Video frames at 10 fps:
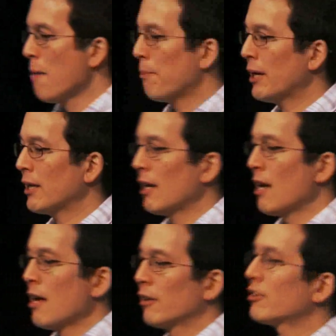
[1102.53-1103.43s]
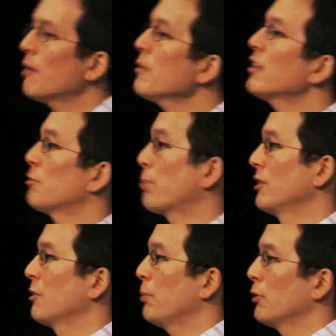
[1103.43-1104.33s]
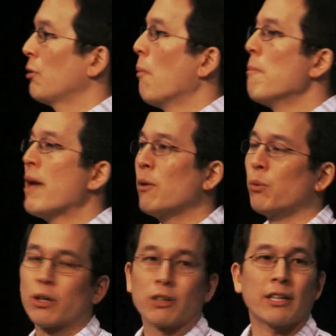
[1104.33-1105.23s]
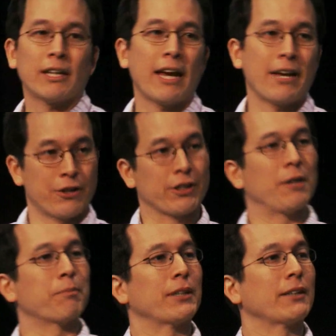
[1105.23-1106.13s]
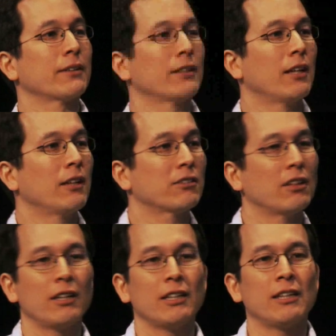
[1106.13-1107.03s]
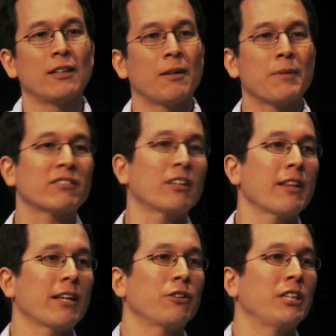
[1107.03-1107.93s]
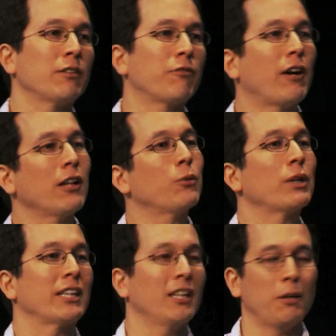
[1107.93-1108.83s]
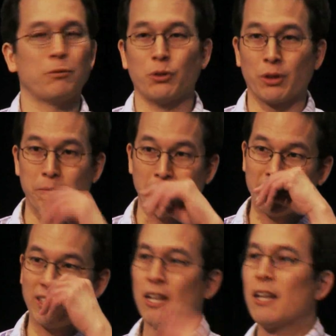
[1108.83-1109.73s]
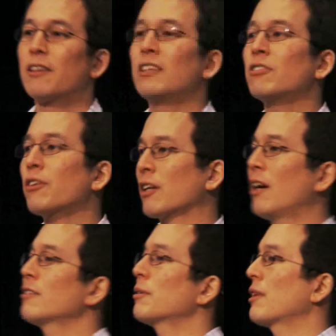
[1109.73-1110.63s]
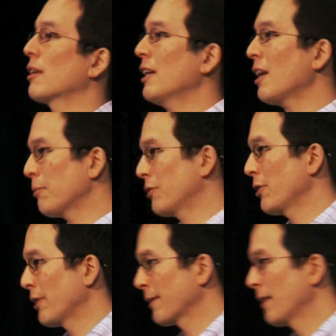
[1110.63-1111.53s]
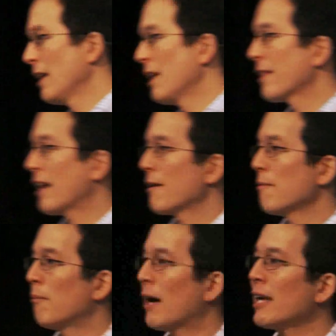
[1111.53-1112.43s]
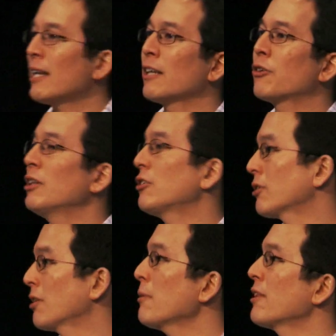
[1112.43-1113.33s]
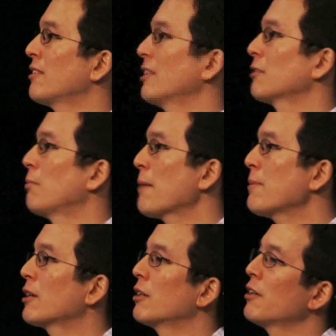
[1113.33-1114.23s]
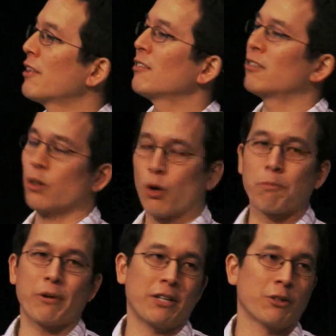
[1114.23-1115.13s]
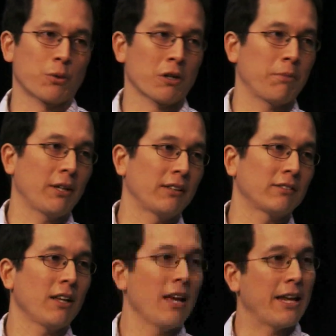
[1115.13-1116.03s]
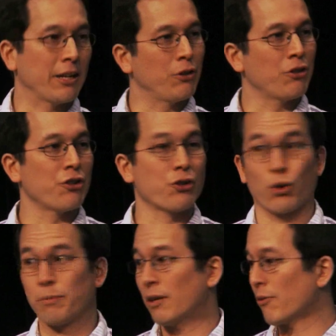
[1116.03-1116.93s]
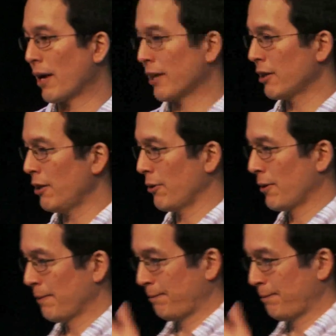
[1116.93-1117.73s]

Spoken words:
But some of these principles may work at your company. So, I'm not saying that you need to follow what GitHub's doing, but these are the concepts that GitHub's doing that might increase, some of these things might be good things to incorporate in your workplace and increase your enjoyment of writing code.